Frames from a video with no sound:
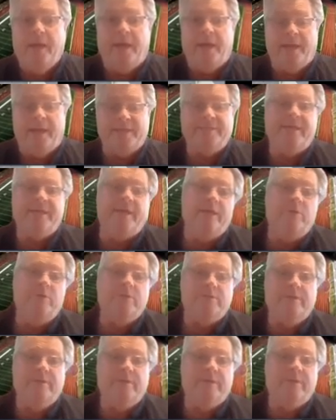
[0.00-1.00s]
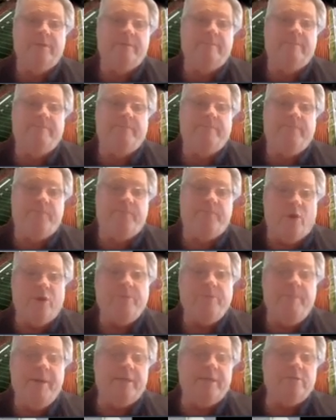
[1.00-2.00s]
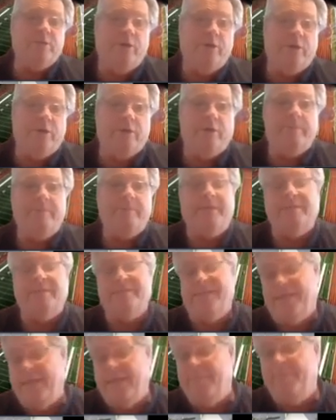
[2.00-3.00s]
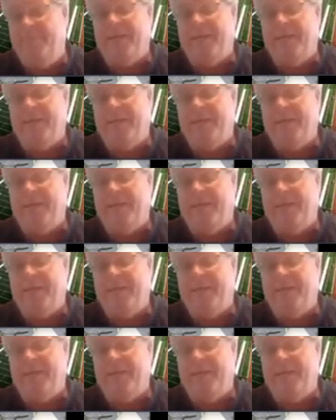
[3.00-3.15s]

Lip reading: And I say he was the fourth best hurdler because he didn't